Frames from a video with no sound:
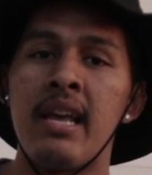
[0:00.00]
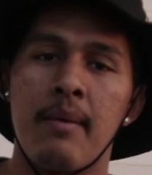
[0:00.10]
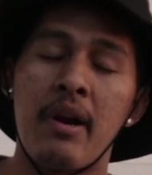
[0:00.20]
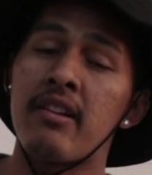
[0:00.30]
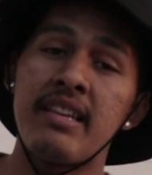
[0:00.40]

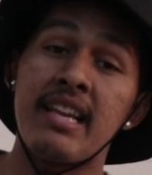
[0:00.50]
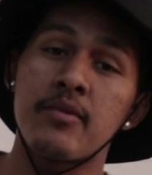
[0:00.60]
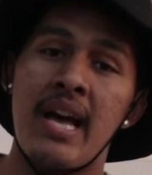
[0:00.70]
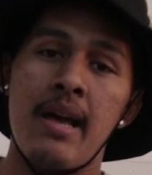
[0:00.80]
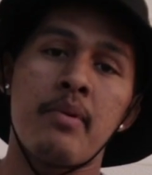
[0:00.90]
Apparently
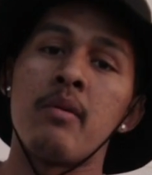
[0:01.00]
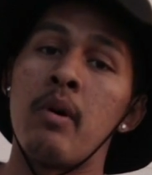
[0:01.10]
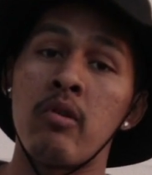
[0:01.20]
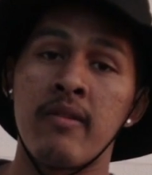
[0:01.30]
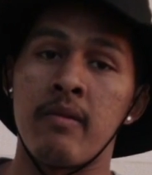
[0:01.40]
that's what happened to
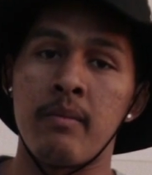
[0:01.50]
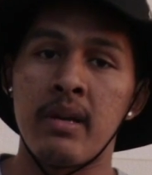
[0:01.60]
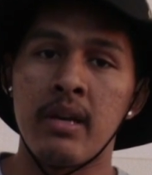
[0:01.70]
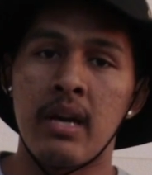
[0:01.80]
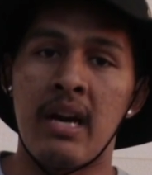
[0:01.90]
both of them,
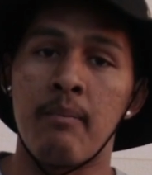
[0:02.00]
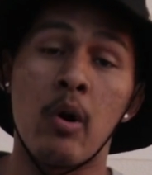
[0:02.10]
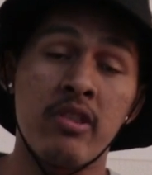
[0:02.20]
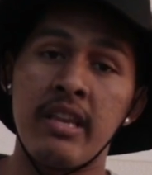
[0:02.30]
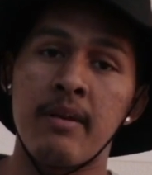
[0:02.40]

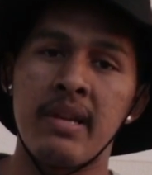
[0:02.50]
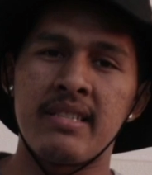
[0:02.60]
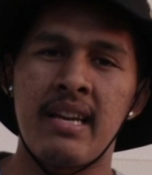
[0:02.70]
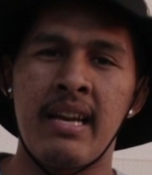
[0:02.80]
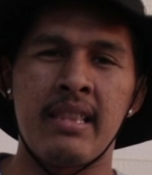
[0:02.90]
both
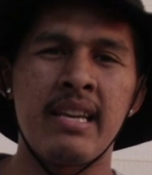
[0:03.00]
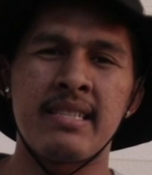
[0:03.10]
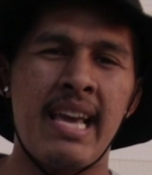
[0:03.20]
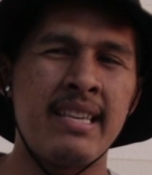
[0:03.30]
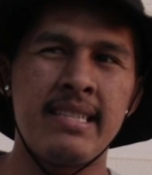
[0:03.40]
ligaments. I think
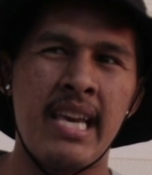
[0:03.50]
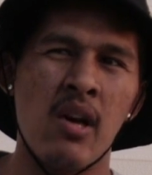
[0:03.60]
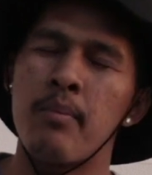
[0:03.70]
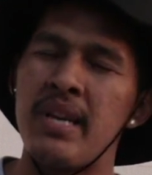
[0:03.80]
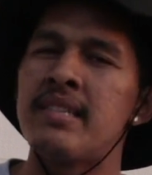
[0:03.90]
it's
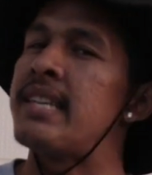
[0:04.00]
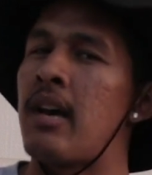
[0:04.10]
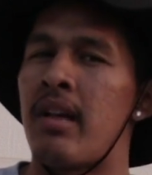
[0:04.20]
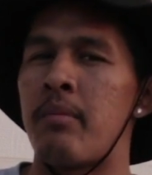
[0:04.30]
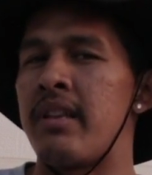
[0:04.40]
ACL and
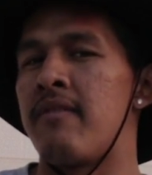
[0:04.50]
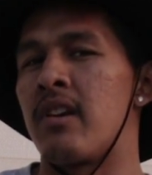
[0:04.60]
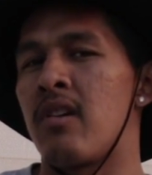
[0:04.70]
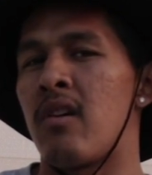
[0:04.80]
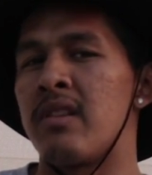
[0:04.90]
PCL, I believe
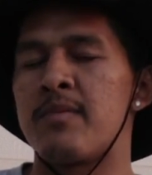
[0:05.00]
they're called.